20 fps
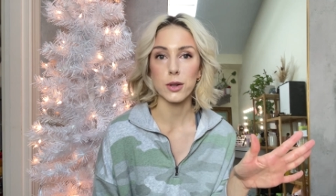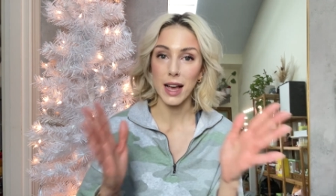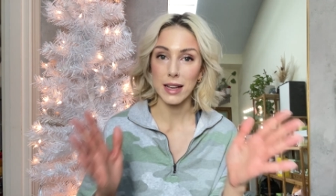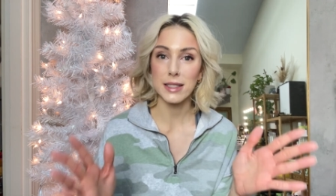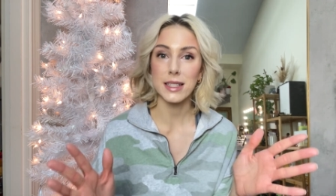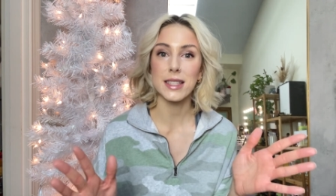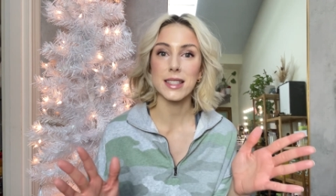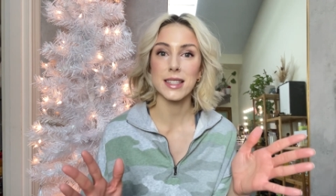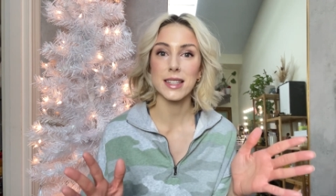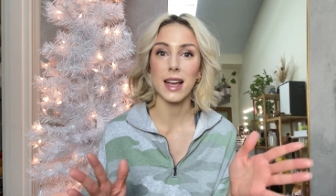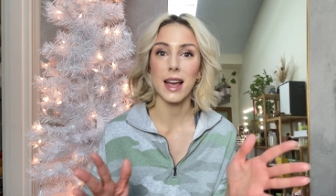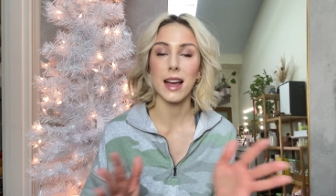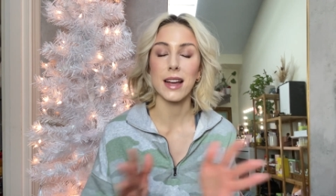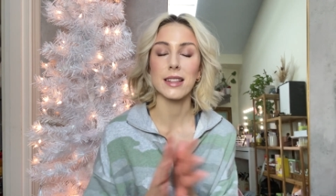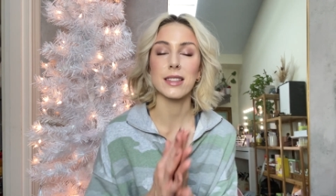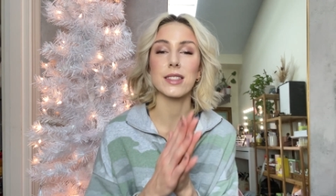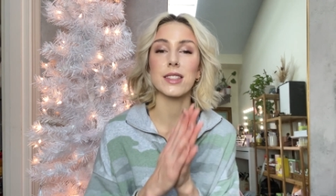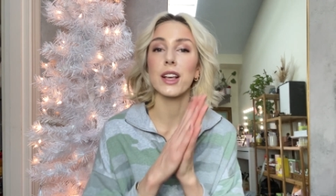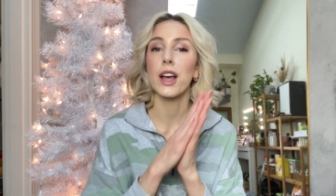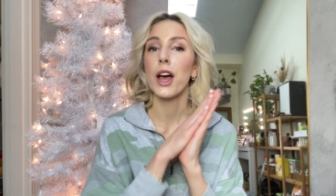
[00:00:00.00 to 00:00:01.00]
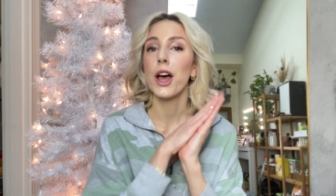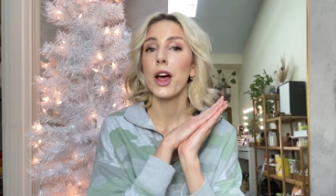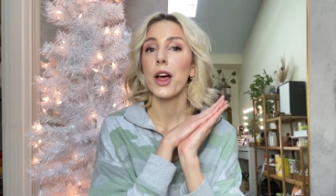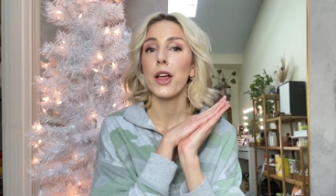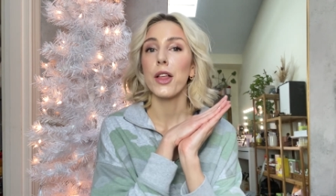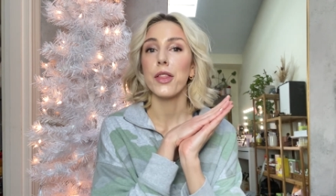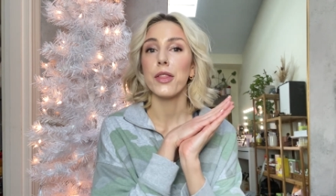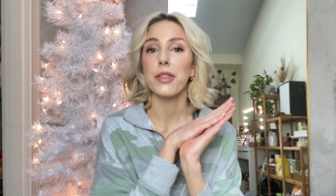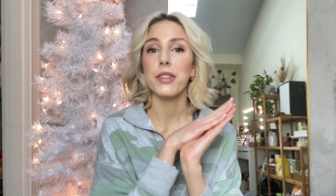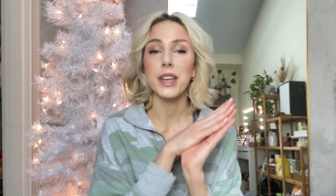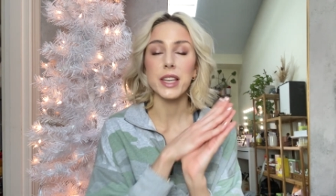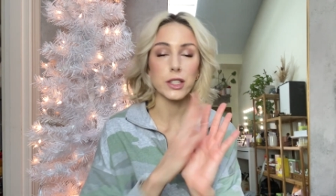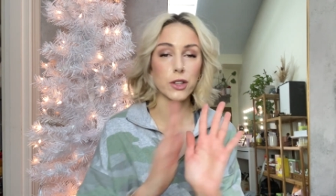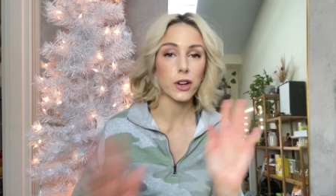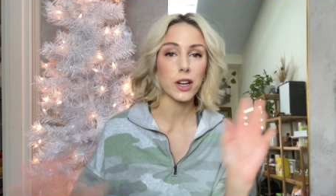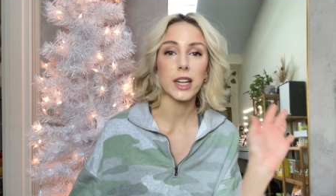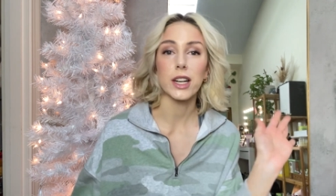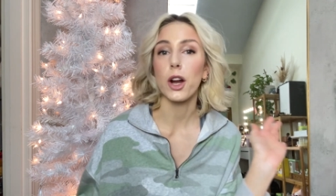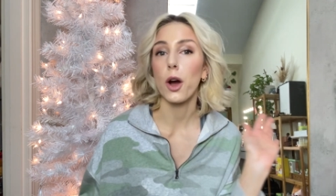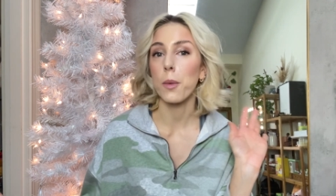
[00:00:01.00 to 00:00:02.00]
As it stands, these
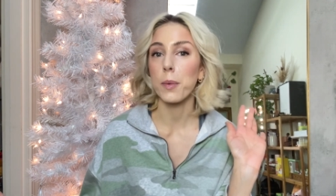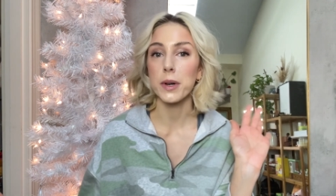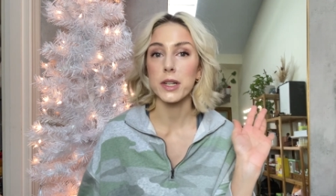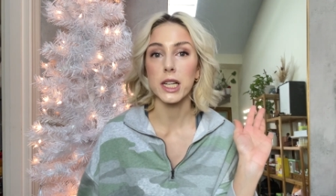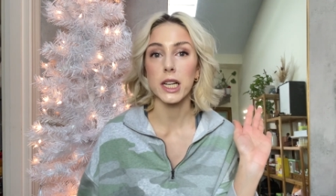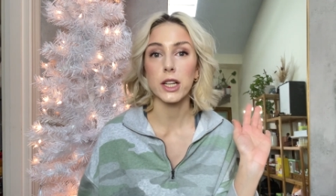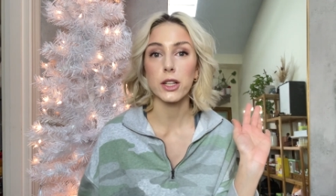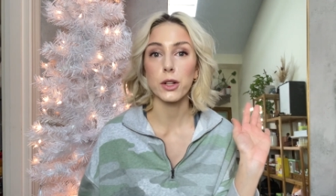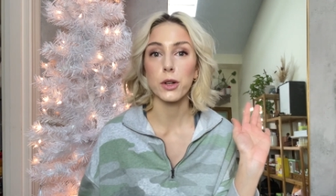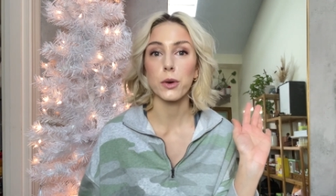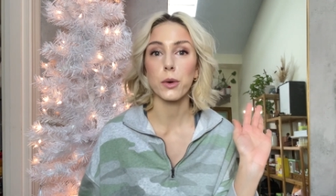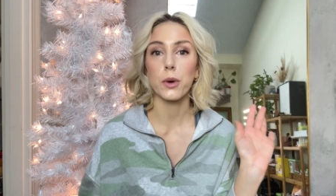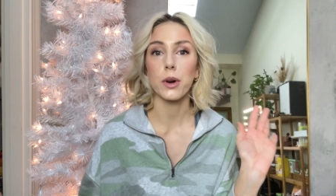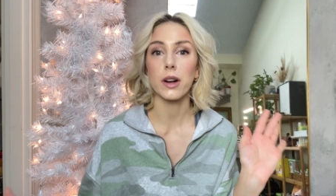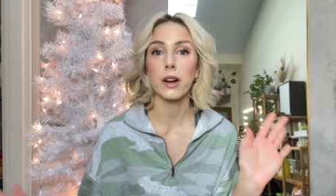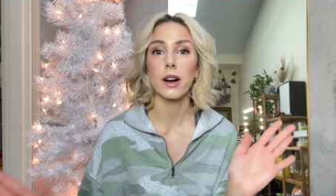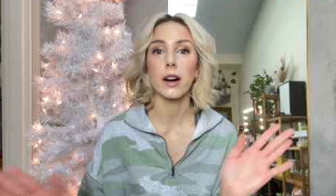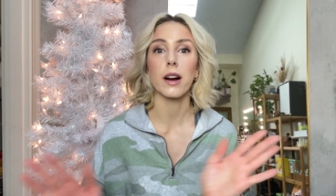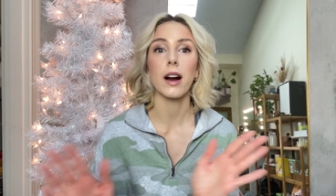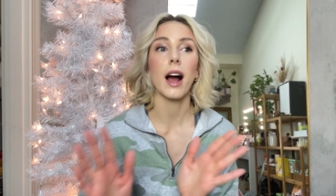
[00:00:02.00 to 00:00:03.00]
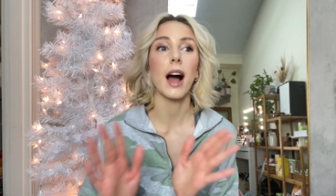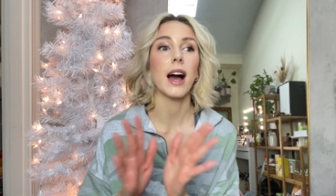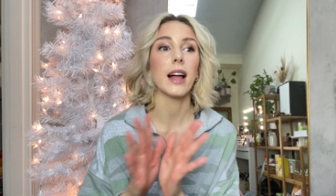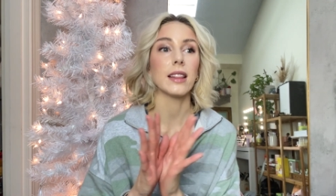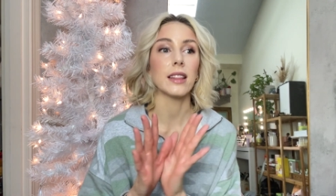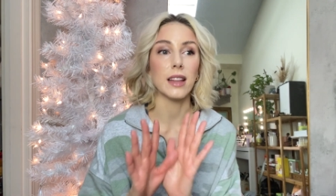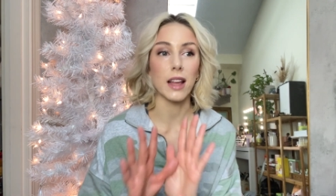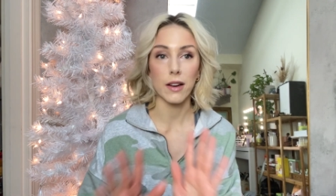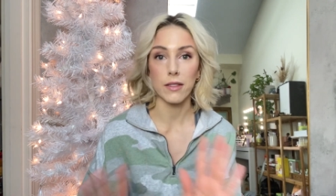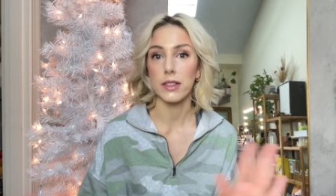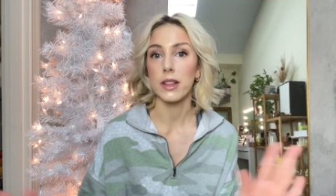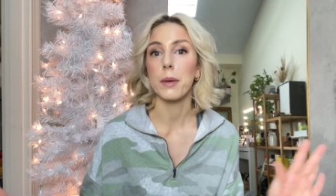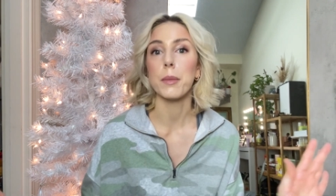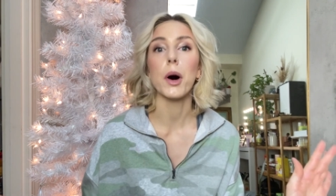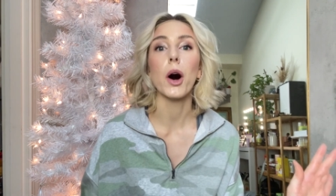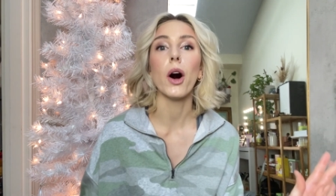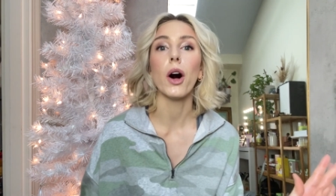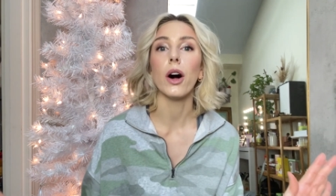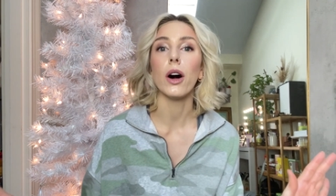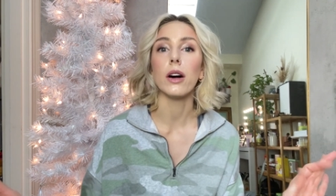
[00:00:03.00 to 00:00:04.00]
are in no particular order. I love them
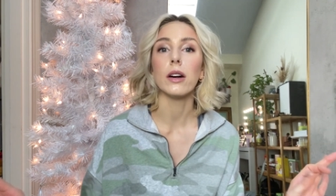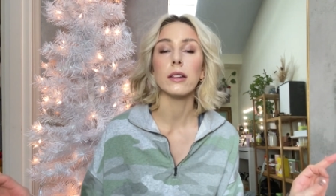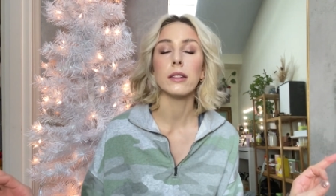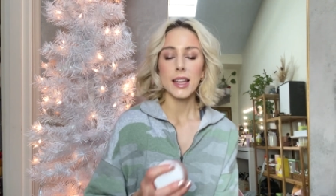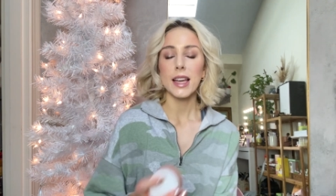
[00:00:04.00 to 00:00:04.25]
all.